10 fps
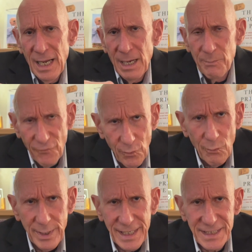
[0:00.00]
Before
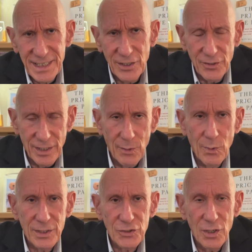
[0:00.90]
we get started, I
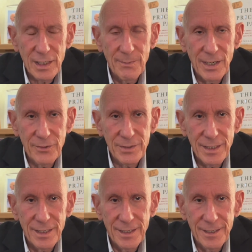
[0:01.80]
want to talk about
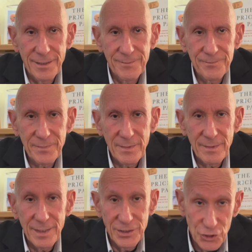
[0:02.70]

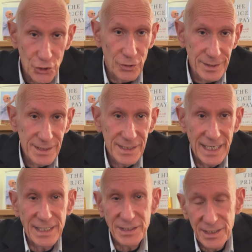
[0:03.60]
insurance
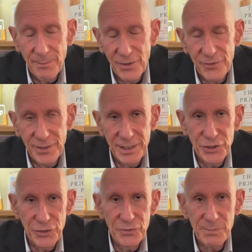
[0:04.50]
and some other
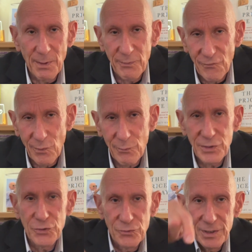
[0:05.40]
issues. But before we
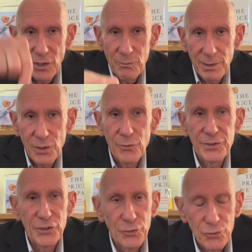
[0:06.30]
do, down below in
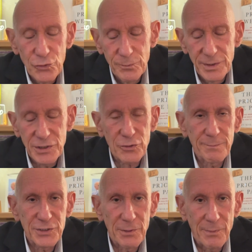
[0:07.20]
the YouTube
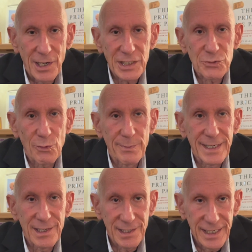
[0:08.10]
description box will be
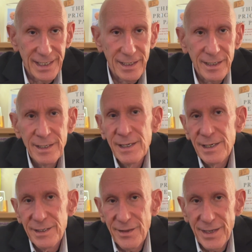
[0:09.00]
a link
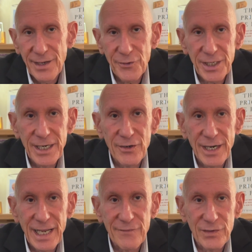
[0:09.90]
to the Healthcare
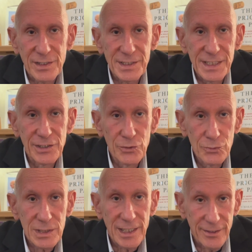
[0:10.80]
Advocacy
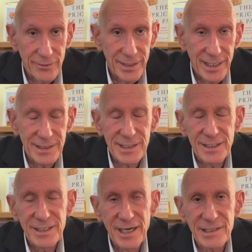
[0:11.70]
newsletter that is the
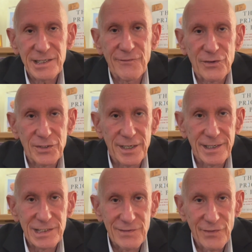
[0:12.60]
text for
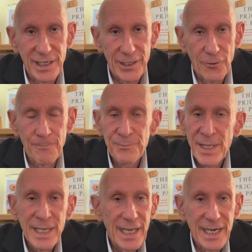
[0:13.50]
today's video.
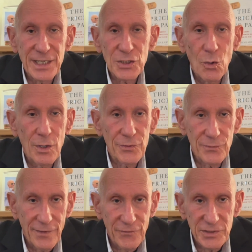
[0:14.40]
It has all the
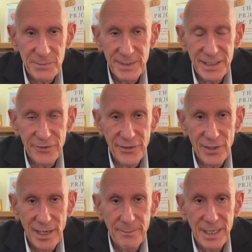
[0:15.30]
reference
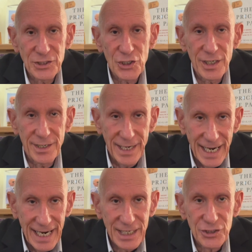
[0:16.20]
material I mentioned and
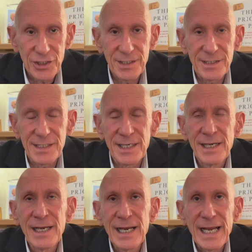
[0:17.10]
actions
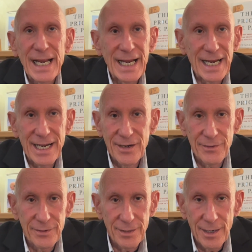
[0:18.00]

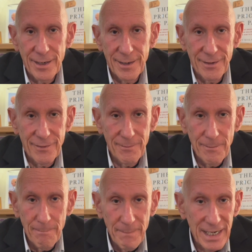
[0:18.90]
and
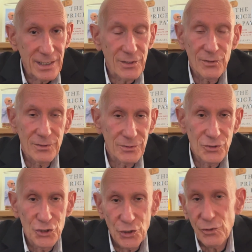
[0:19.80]
medical
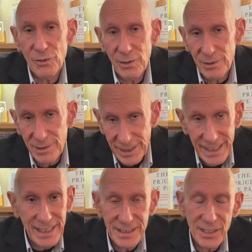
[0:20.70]
journal
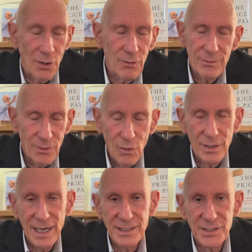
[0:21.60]
links, all
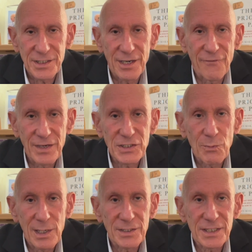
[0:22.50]
kinds of stuff, as
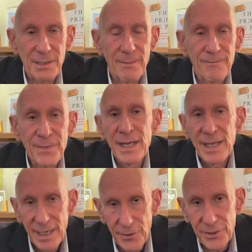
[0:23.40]
well as some
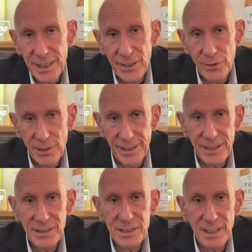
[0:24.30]
healthcare
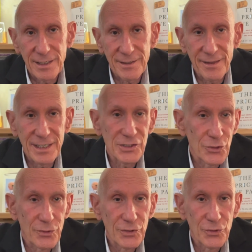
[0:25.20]
links, things you
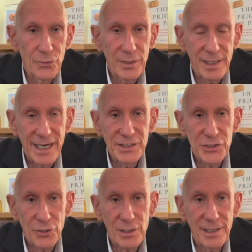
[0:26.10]
can do in case
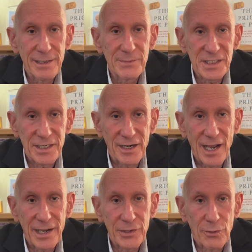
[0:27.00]
your claim is
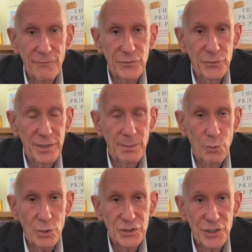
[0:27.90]
denied or if you need
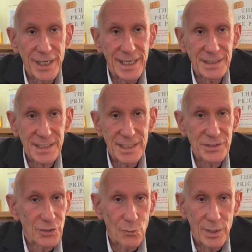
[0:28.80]
abortion
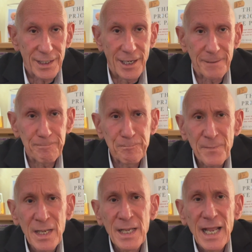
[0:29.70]
access or whatnot.
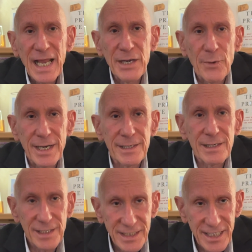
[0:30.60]
Anyway,
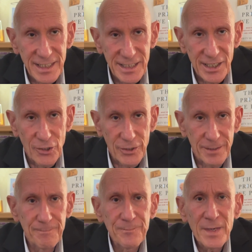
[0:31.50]
let's get started.
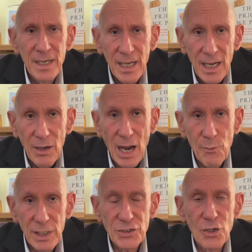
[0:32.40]
I
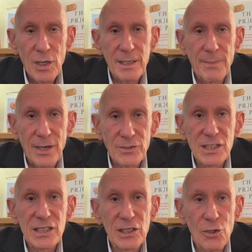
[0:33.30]
want to talk about
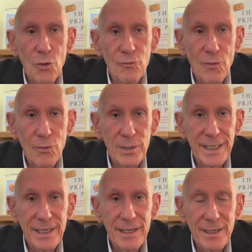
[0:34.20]

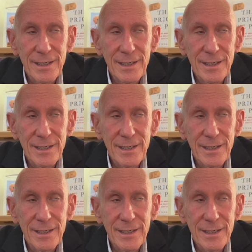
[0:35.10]
slow-rolling